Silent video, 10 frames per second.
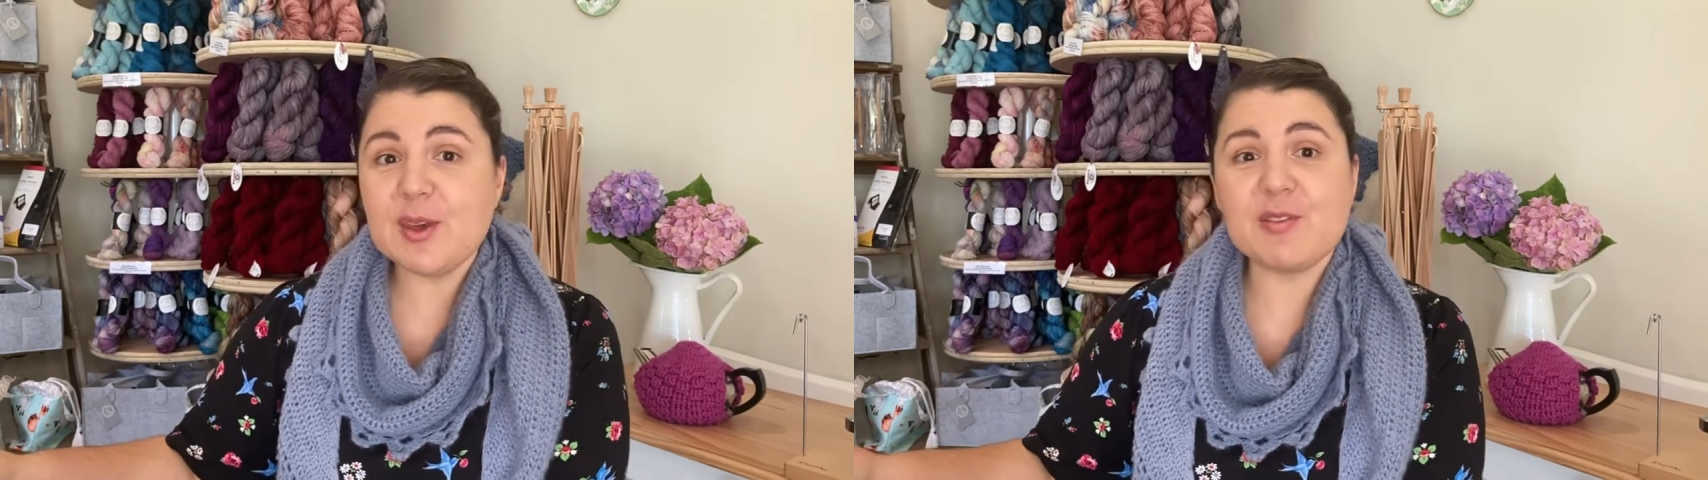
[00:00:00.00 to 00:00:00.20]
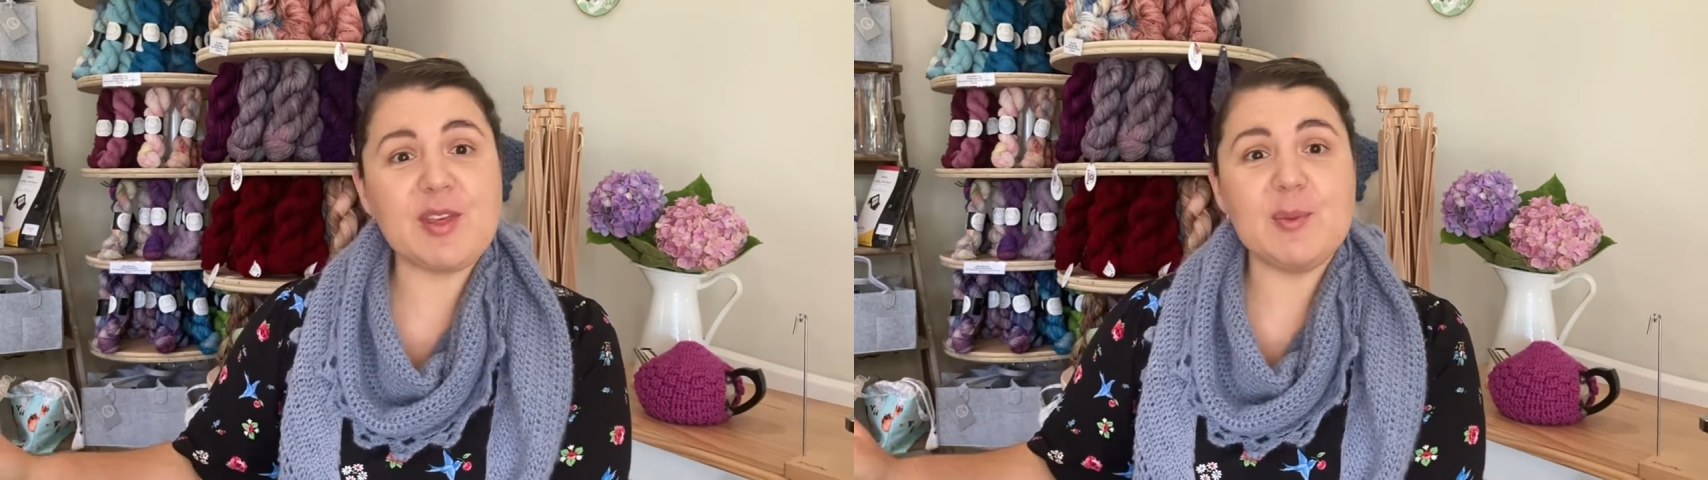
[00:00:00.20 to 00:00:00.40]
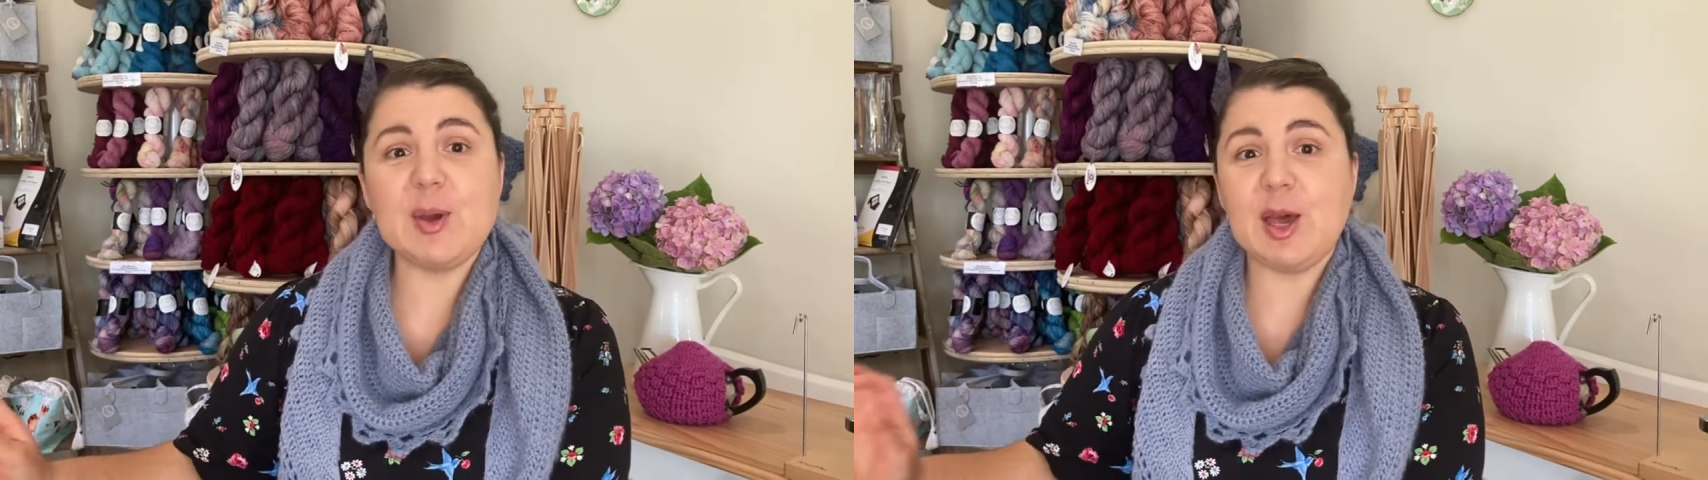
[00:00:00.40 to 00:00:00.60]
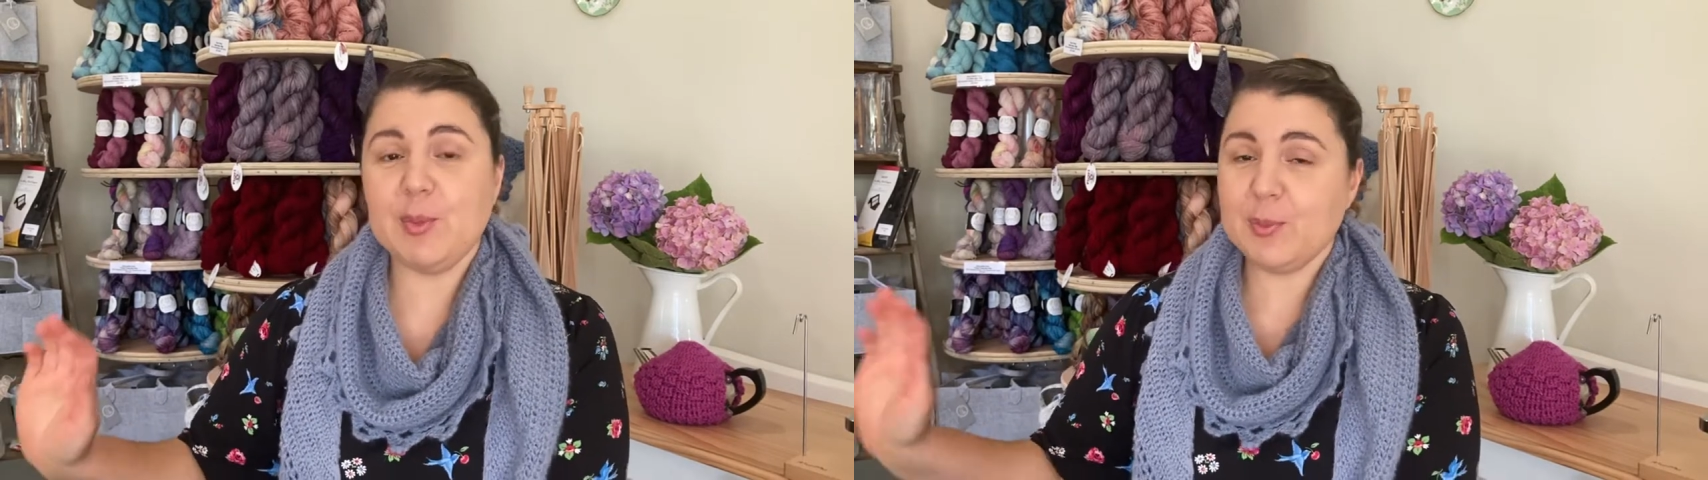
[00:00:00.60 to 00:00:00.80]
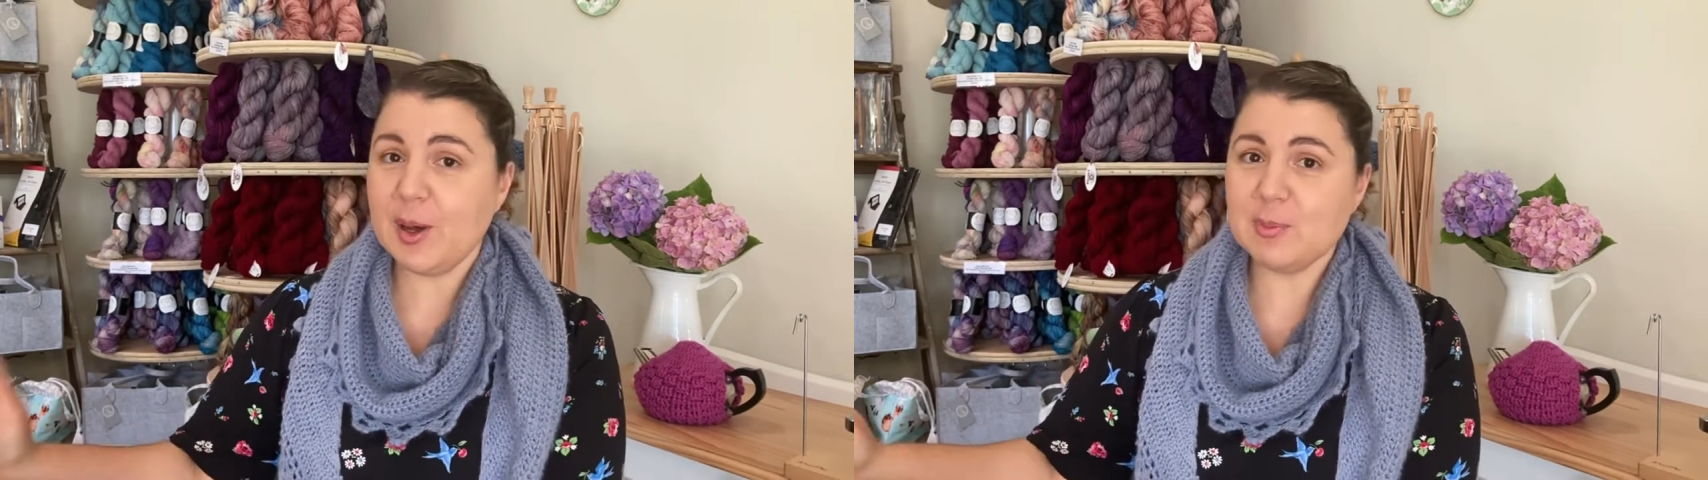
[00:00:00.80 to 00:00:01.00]
if they become
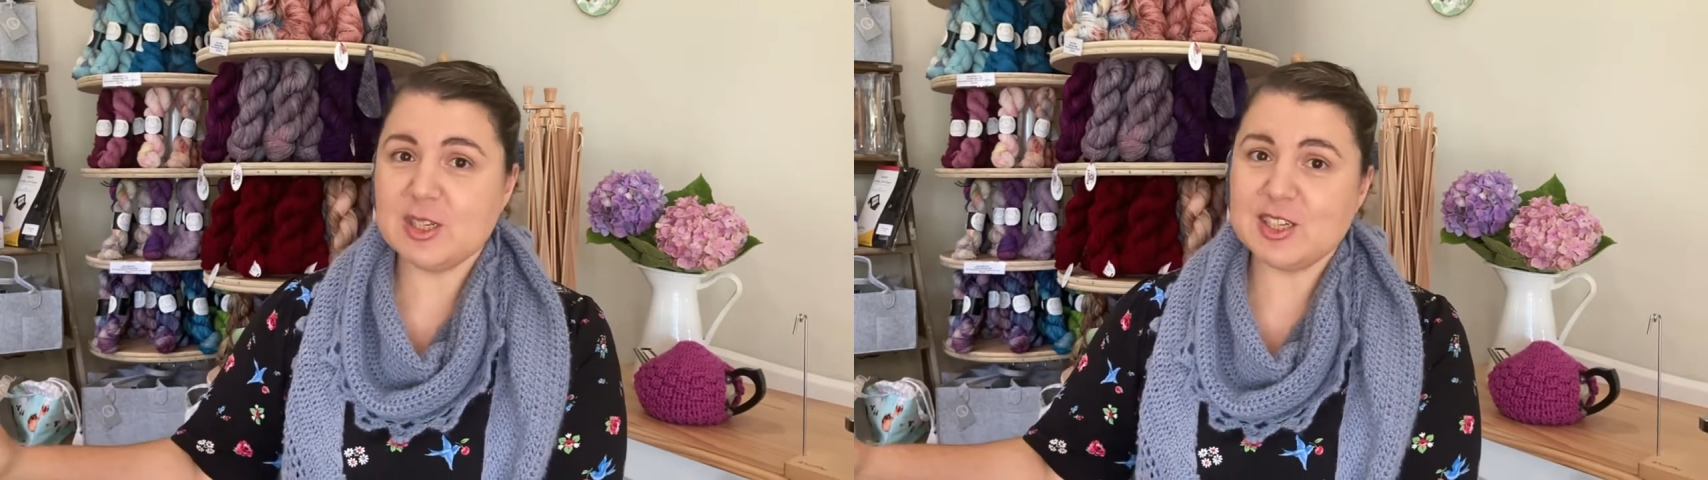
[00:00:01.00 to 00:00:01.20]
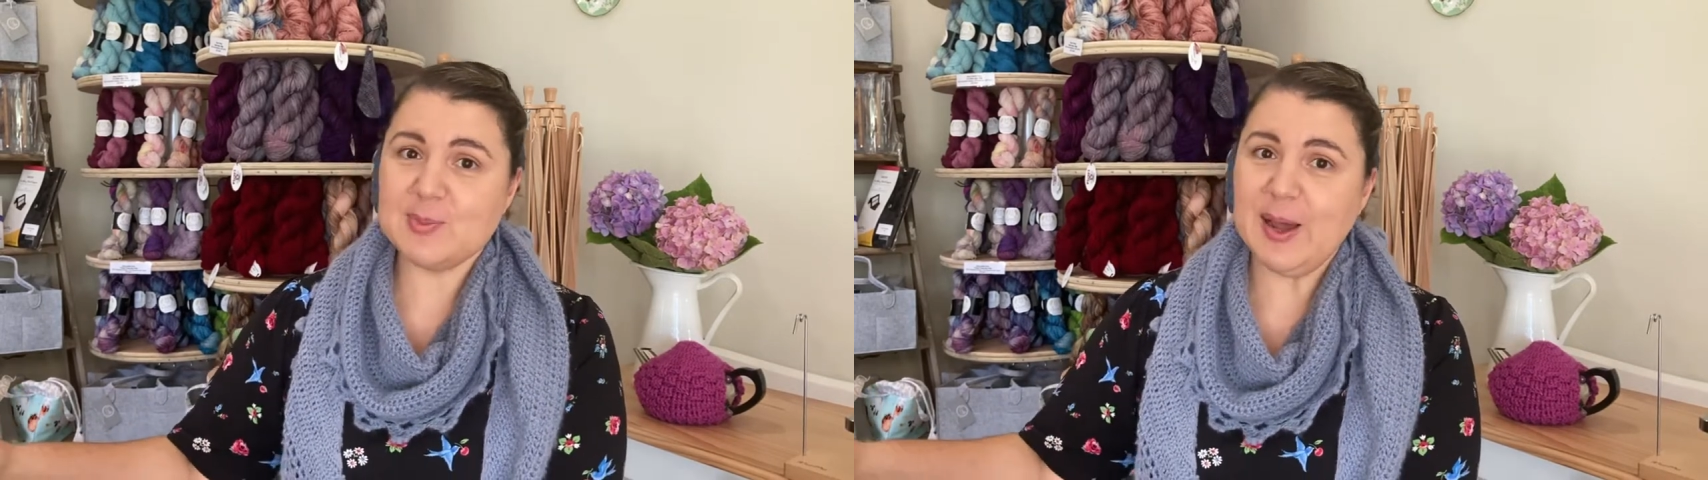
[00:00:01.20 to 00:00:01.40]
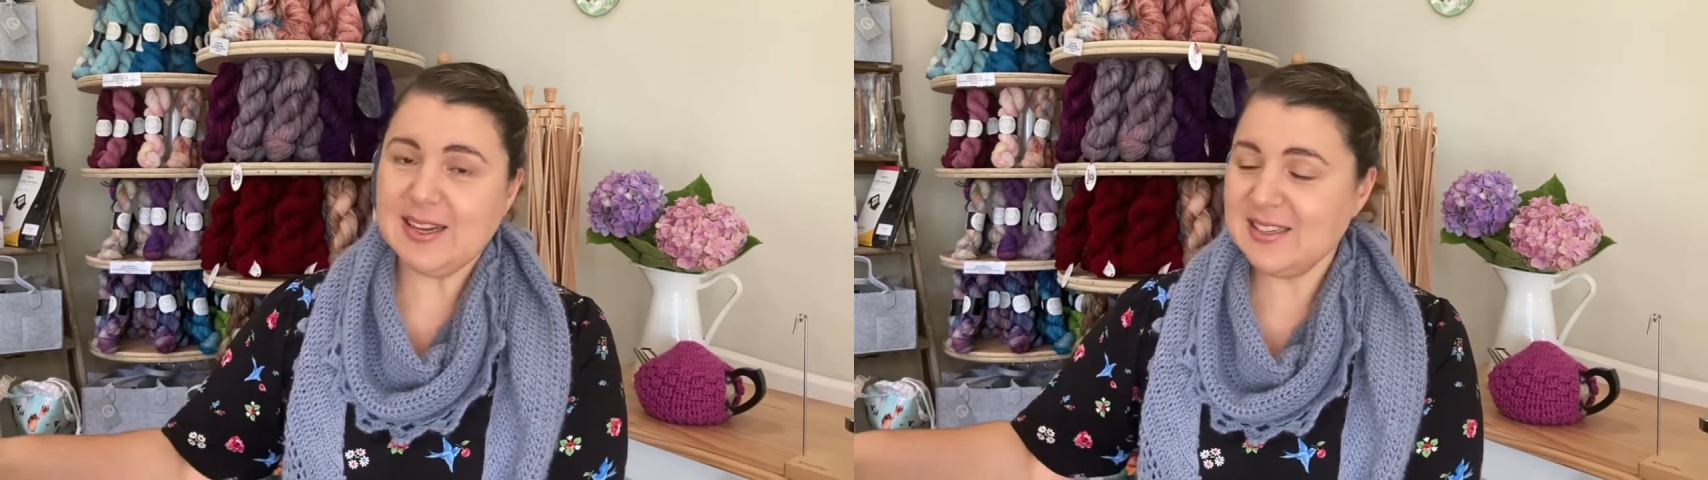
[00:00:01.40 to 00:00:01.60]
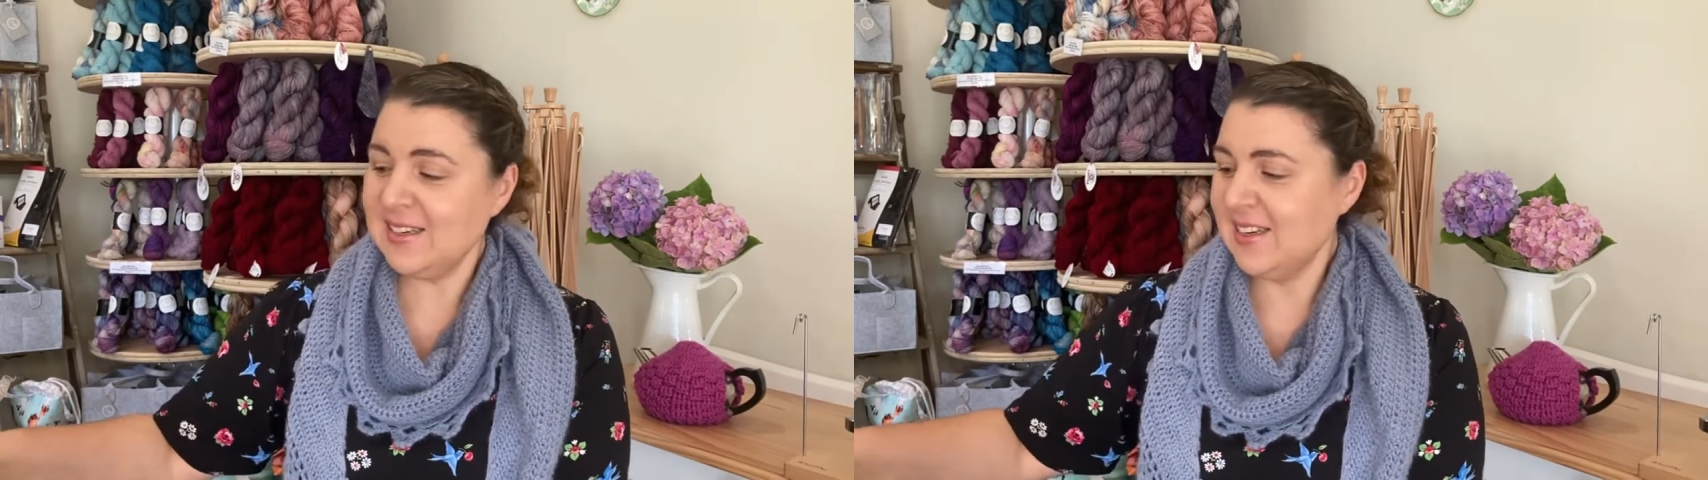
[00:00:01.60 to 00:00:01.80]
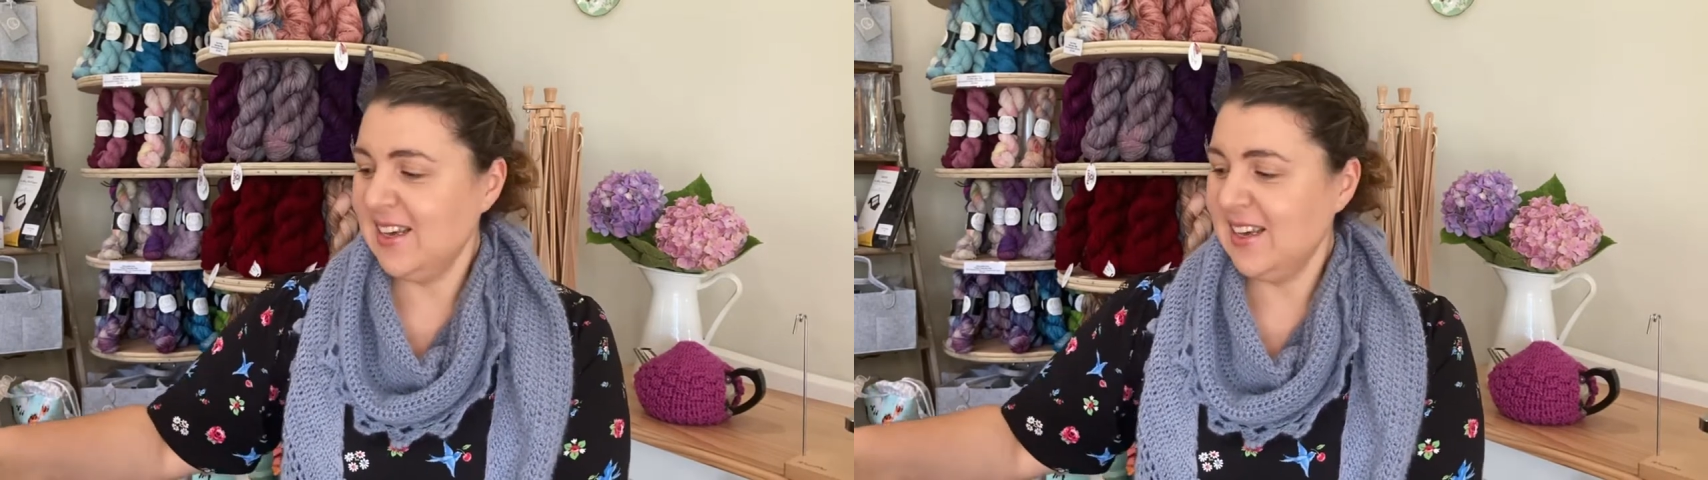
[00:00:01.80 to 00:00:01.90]
a published pattern,